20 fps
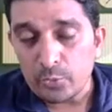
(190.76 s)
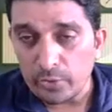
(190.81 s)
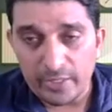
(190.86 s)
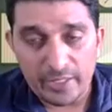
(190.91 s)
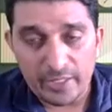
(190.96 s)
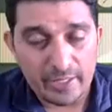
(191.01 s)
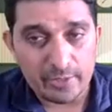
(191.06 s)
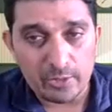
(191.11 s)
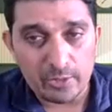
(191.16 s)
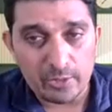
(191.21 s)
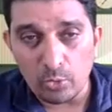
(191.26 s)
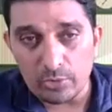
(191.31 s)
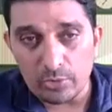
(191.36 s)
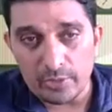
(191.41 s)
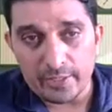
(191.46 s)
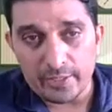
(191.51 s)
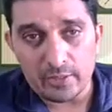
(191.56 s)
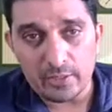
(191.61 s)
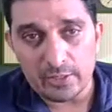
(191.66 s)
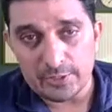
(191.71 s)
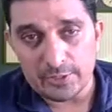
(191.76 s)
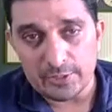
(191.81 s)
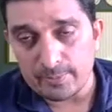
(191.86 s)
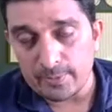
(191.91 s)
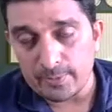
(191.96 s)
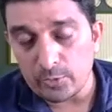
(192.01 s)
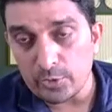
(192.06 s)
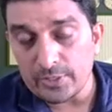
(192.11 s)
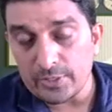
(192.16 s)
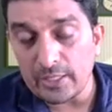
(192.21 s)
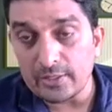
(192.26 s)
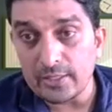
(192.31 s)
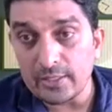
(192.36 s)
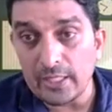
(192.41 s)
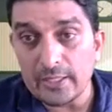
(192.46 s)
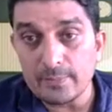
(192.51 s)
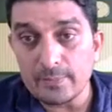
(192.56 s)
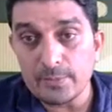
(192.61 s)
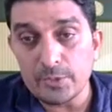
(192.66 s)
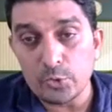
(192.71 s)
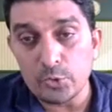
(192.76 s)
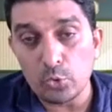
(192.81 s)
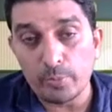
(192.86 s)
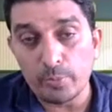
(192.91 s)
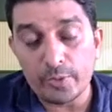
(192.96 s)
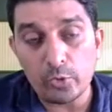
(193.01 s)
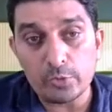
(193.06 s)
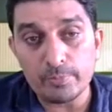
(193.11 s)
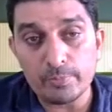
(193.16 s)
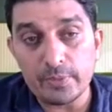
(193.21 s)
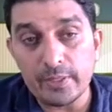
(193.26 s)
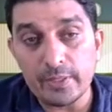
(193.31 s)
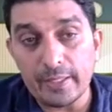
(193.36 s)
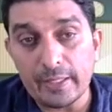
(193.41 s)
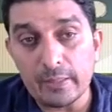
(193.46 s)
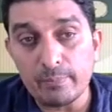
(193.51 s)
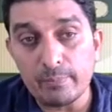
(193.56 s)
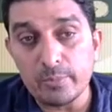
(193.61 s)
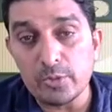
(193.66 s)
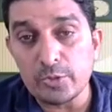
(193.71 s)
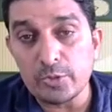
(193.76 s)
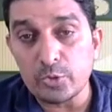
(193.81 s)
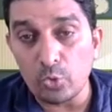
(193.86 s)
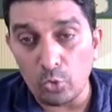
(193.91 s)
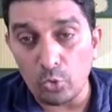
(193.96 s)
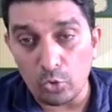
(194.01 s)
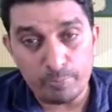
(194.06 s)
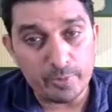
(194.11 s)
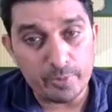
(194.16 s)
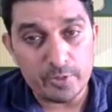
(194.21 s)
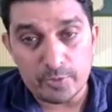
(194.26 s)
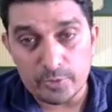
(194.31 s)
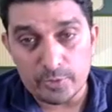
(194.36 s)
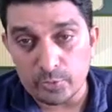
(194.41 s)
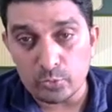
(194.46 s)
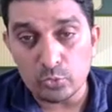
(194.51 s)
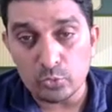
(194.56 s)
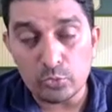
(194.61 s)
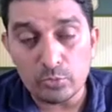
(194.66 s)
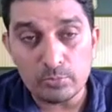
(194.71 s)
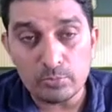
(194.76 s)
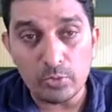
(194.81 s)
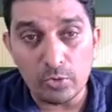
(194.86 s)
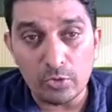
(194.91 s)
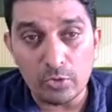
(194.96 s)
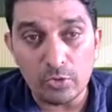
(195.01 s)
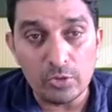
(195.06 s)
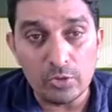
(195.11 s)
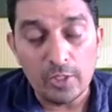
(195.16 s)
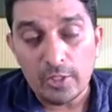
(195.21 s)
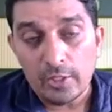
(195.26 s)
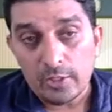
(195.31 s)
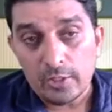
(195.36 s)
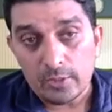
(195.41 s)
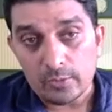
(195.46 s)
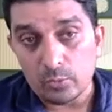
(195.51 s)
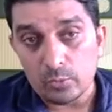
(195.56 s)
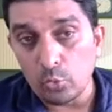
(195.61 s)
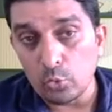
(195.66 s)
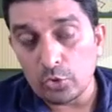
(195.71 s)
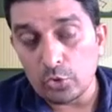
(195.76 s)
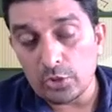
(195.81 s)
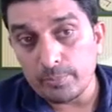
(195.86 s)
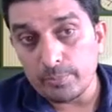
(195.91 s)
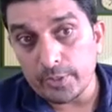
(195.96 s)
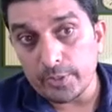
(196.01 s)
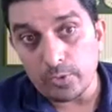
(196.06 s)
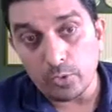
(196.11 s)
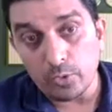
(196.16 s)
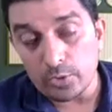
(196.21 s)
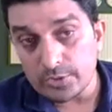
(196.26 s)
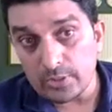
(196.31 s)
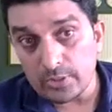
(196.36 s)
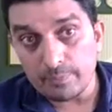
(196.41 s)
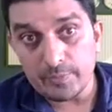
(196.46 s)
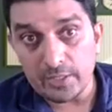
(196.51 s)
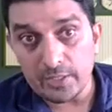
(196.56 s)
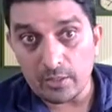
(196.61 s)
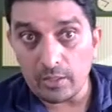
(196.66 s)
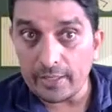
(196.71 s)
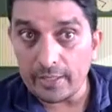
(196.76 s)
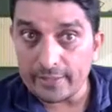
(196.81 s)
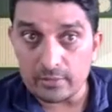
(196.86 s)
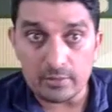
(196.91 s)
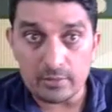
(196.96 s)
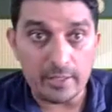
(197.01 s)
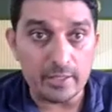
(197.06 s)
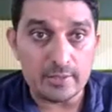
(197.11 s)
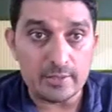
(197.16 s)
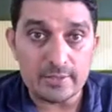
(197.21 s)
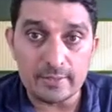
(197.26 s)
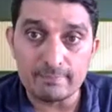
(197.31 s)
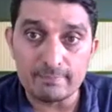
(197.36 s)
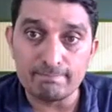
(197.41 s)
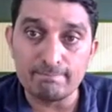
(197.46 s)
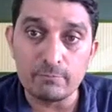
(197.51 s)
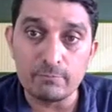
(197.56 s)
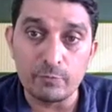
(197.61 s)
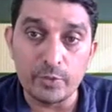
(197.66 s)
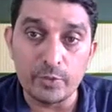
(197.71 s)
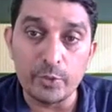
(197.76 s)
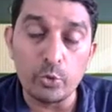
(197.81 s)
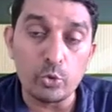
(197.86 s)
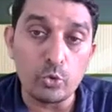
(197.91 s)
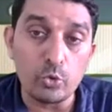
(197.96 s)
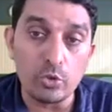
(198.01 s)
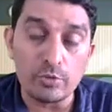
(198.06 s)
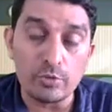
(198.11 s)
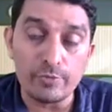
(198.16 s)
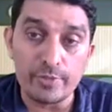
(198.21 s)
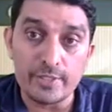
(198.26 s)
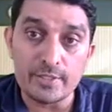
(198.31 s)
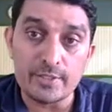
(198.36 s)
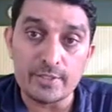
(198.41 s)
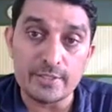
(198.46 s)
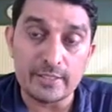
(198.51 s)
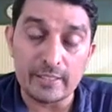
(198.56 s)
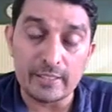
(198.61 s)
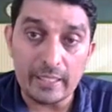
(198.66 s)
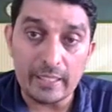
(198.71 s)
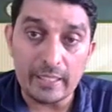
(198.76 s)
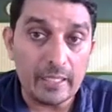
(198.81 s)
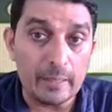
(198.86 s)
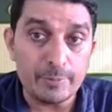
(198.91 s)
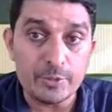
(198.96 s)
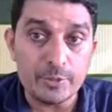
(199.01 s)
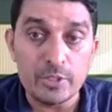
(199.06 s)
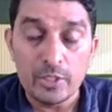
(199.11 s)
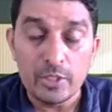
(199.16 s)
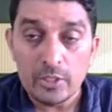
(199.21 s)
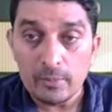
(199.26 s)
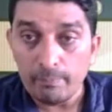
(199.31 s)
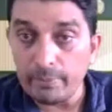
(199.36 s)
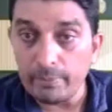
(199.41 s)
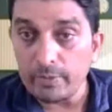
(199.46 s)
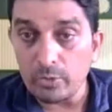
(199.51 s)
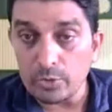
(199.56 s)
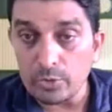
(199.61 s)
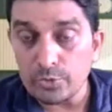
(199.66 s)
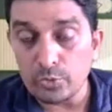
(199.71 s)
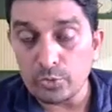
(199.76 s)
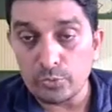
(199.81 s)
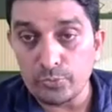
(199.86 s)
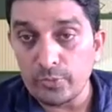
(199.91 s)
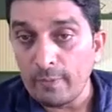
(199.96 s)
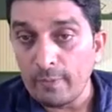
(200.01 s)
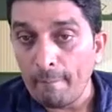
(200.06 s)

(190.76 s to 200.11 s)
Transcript: handle online classes, because at times you may not be able to open Zoom or Google Meet or something like that, some video conferencing apps, because of